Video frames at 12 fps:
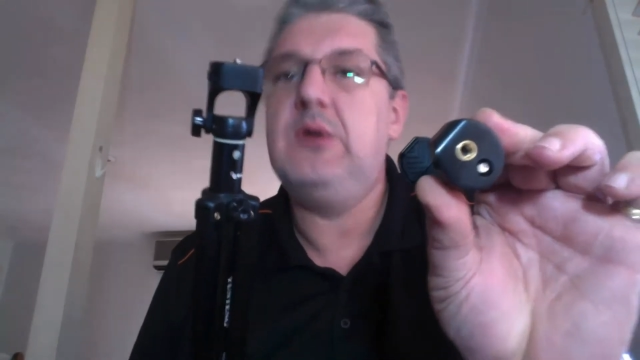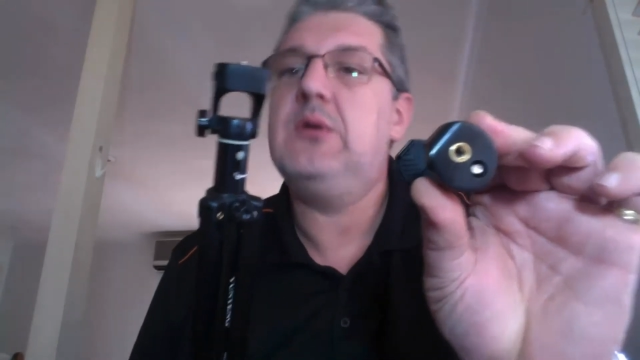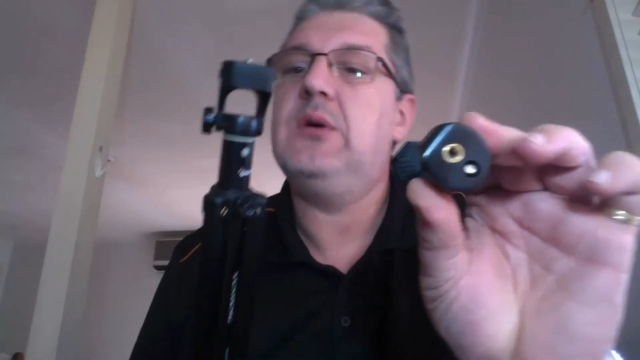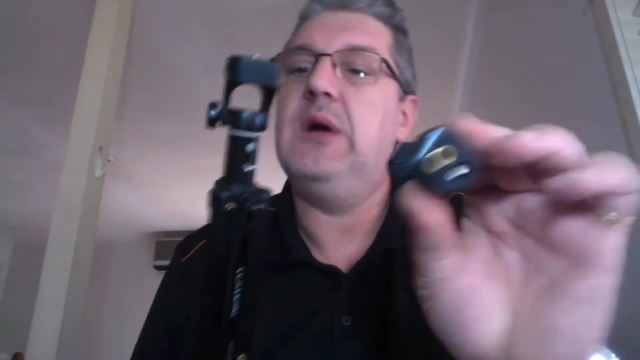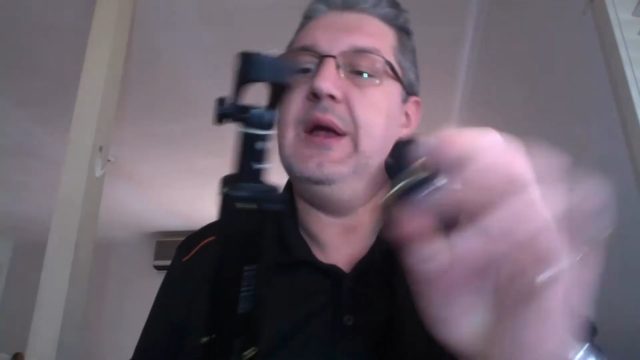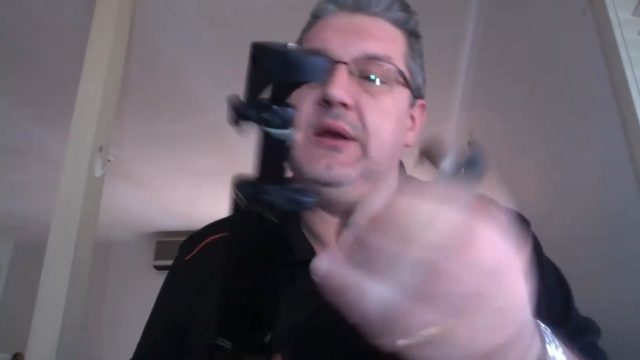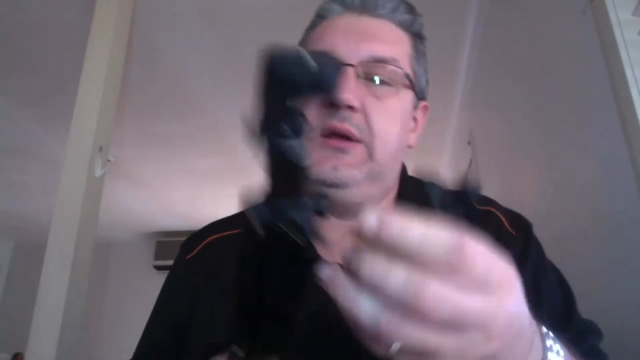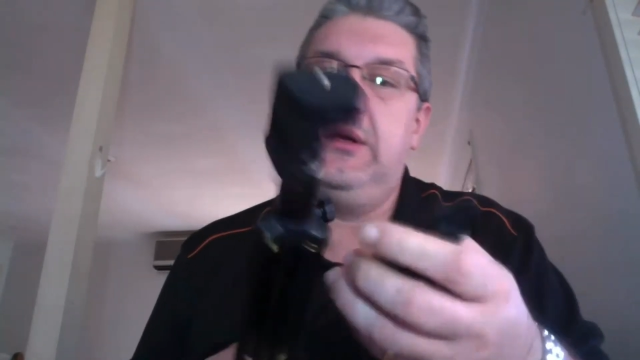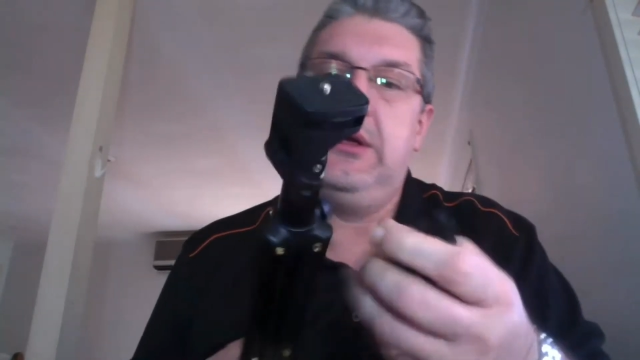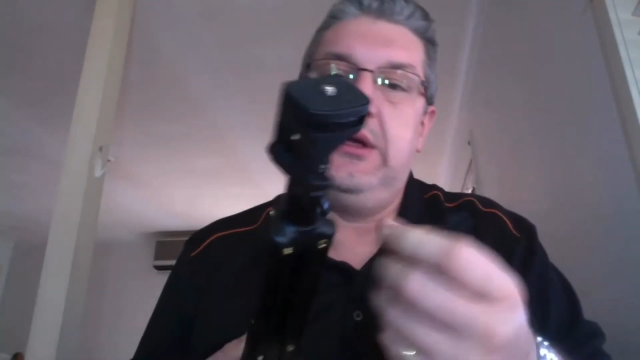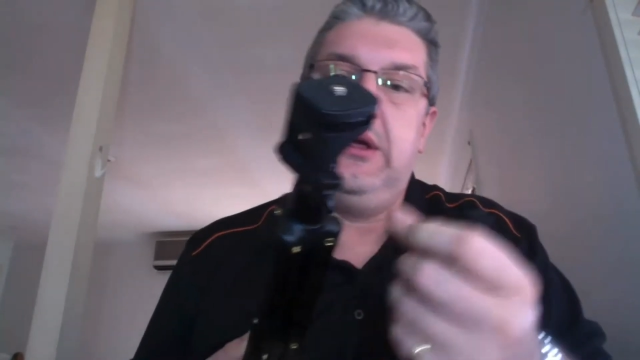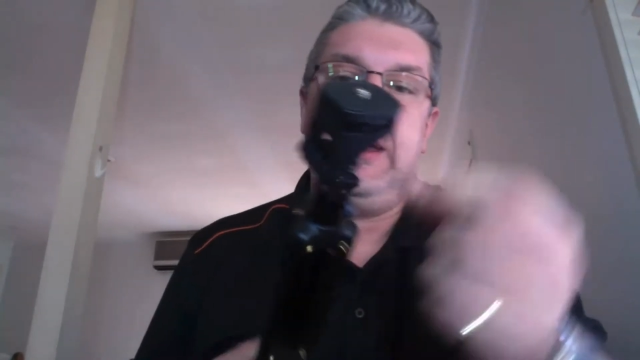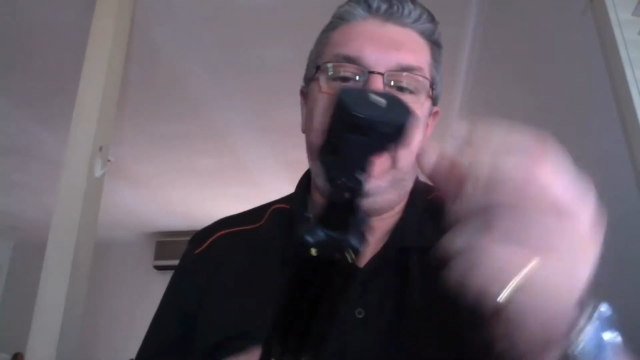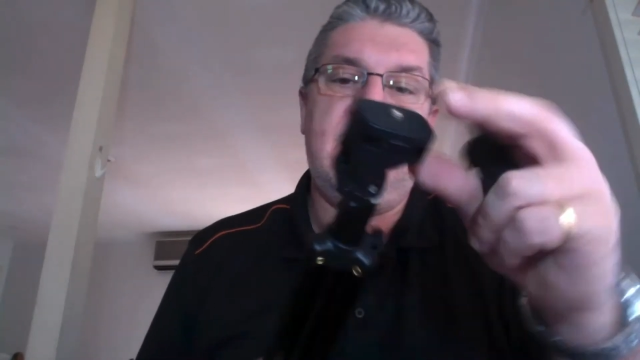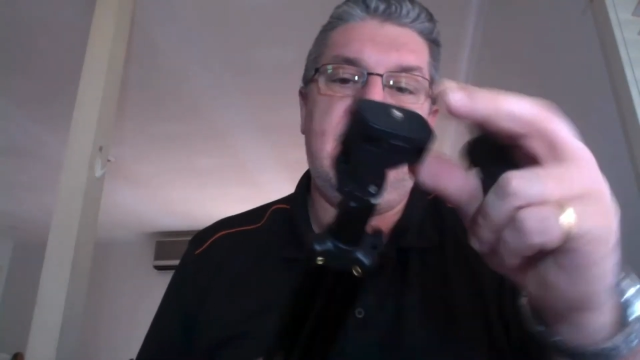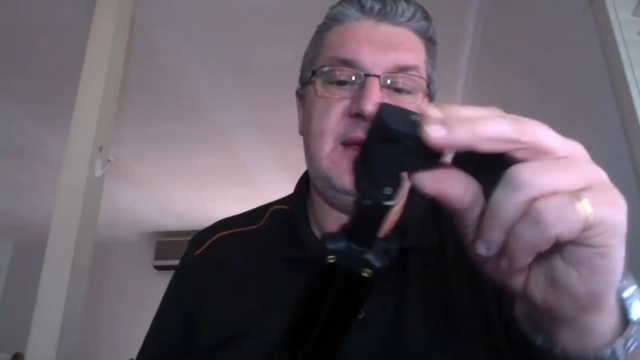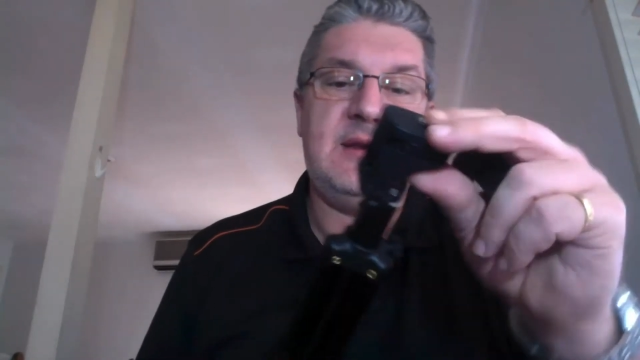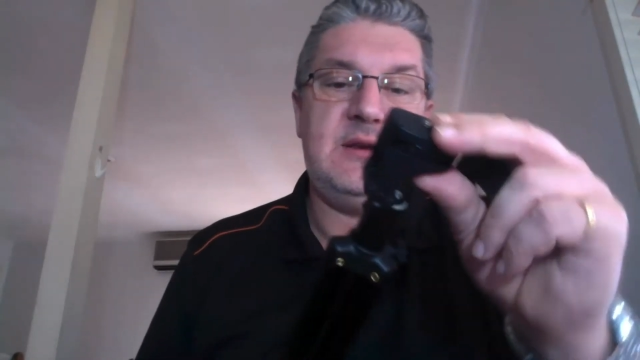Right?
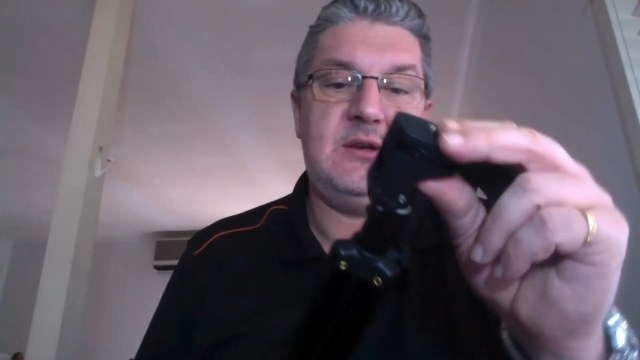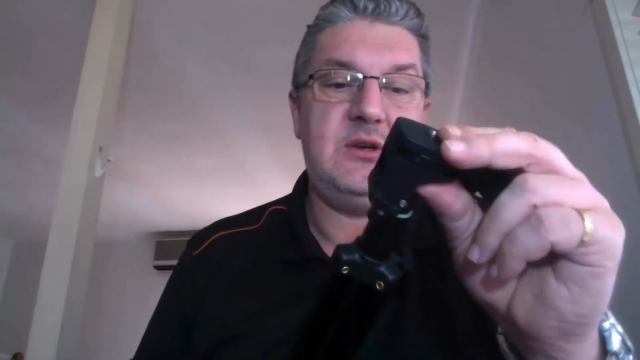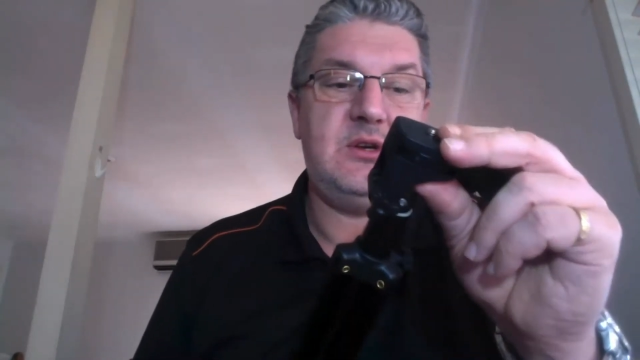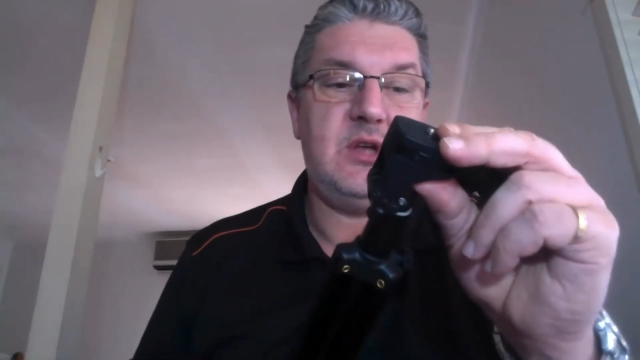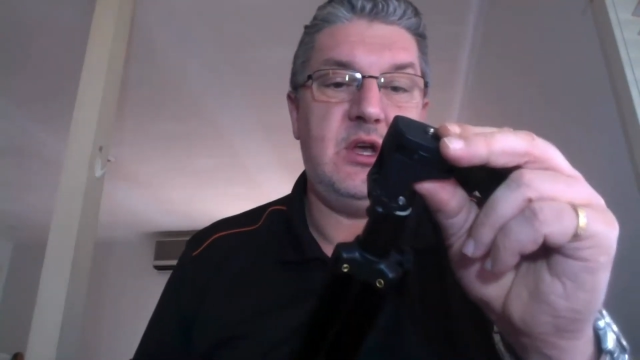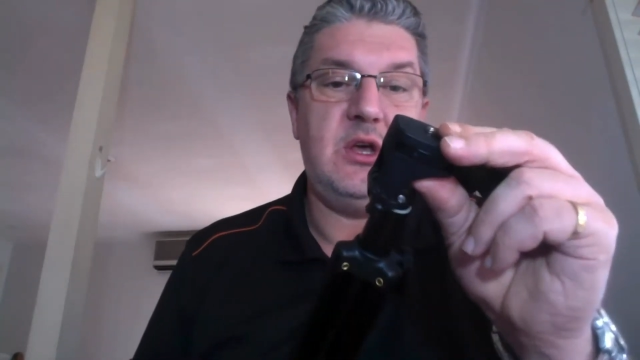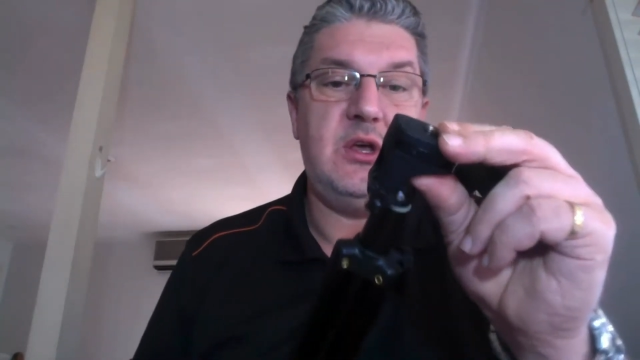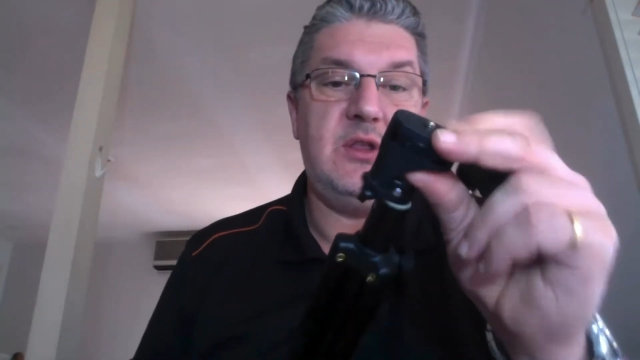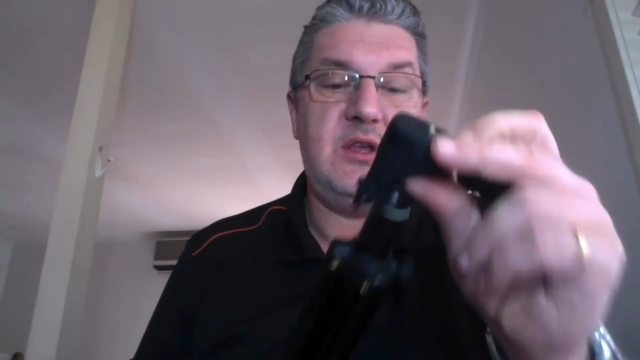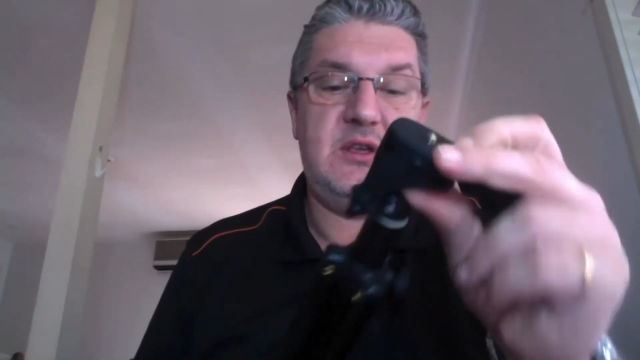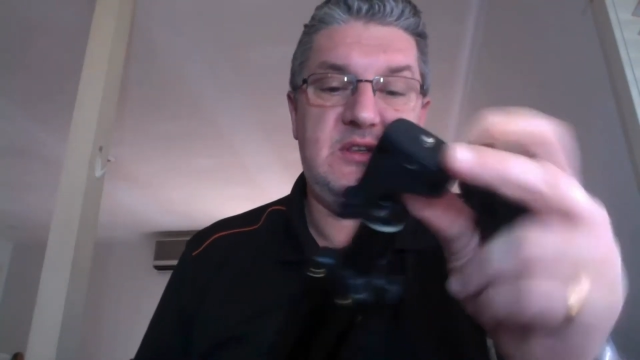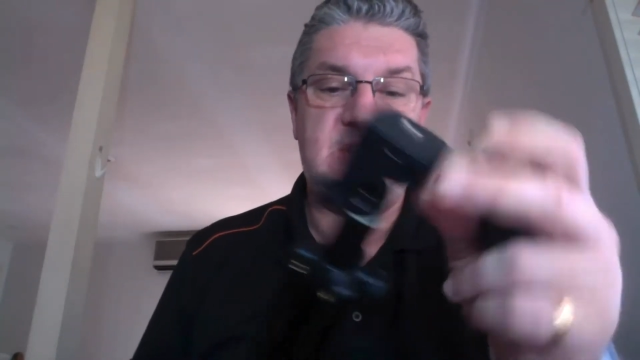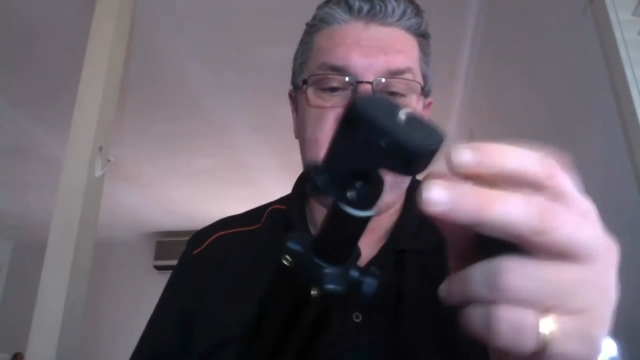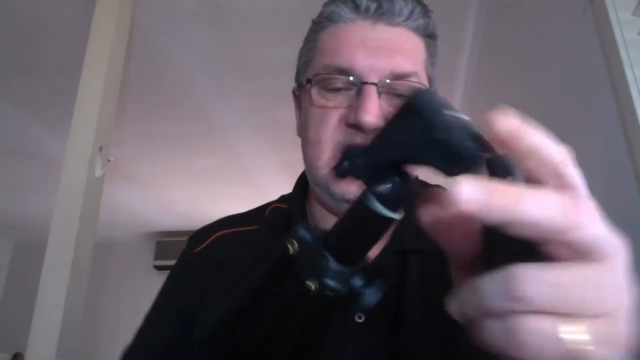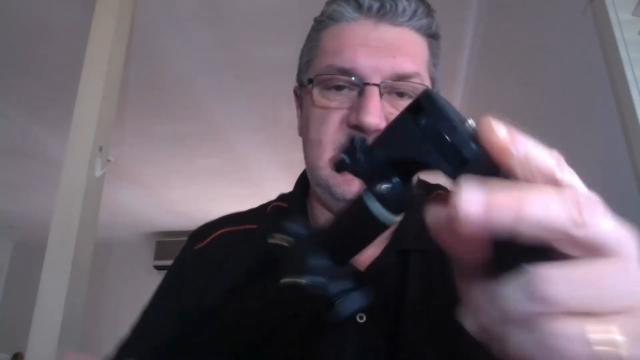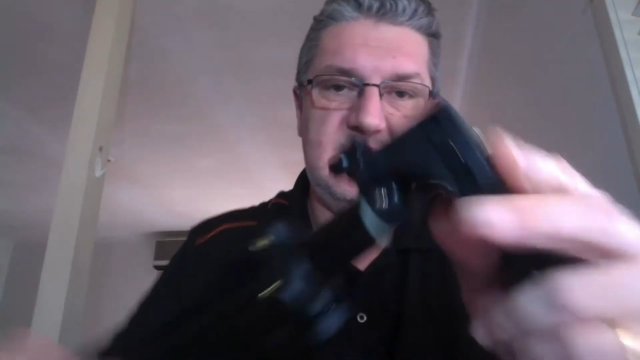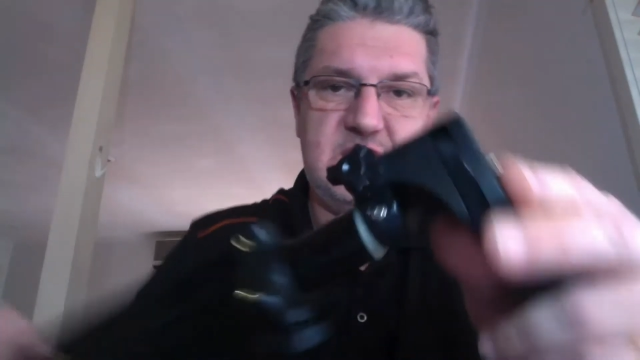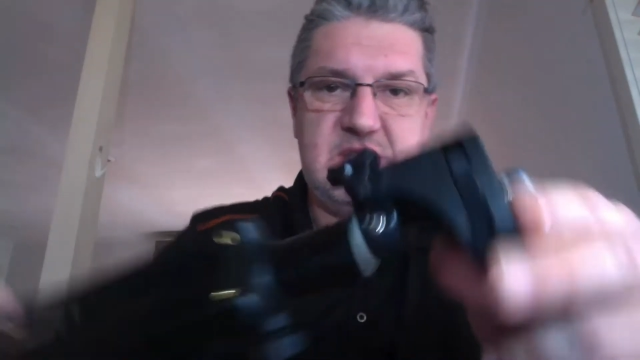And this
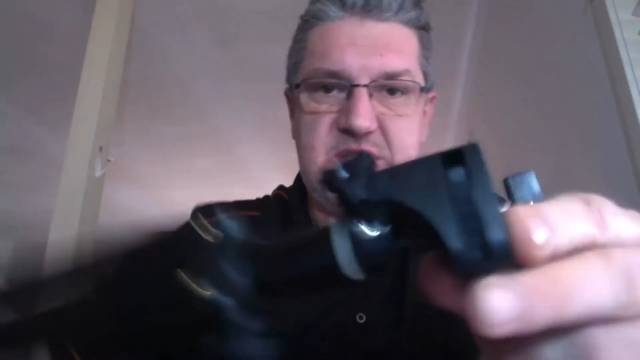is